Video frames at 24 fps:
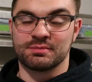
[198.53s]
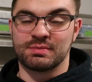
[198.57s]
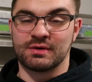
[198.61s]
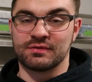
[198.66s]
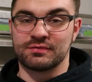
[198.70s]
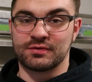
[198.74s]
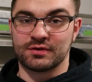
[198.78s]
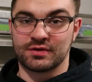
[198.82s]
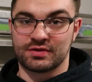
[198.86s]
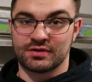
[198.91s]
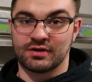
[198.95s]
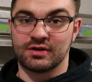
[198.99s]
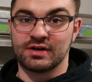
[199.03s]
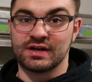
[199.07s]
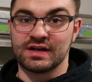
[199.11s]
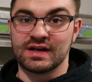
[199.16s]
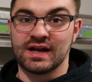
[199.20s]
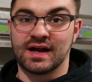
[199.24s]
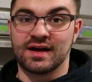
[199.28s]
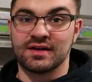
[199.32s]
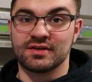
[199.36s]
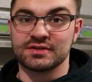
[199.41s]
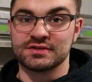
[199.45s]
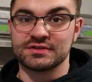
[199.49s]
but for
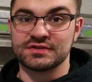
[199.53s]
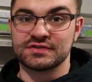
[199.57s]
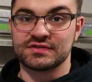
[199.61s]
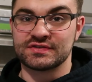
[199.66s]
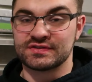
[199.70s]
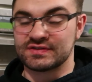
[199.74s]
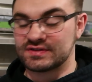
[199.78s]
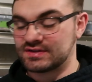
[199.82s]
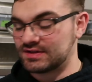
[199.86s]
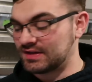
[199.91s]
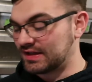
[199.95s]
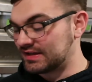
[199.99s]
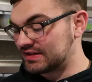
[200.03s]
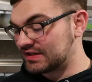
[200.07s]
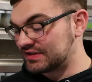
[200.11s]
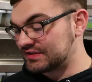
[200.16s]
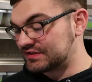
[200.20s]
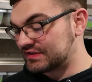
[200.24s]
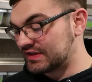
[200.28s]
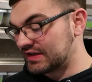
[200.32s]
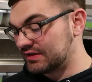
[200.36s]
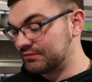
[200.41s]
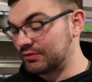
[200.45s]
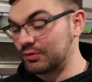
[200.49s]
$30, like I
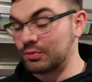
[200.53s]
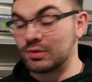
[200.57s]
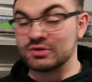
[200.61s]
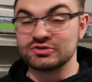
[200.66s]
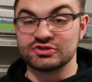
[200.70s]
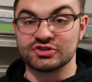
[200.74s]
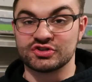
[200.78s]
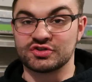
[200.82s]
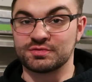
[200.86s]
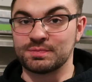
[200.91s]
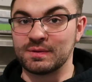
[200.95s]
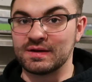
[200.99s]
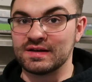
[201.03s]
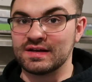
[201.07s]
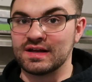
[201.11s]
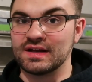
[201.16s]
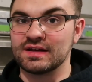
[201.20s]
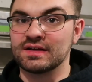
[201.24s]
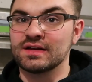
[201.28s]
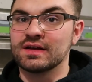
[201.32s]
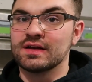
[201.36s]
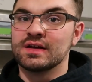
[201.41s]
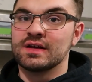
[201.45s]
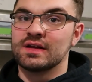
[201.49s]
said, for what you're
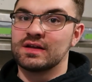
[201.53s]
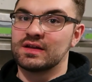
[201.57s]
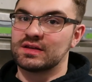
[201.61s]
spending,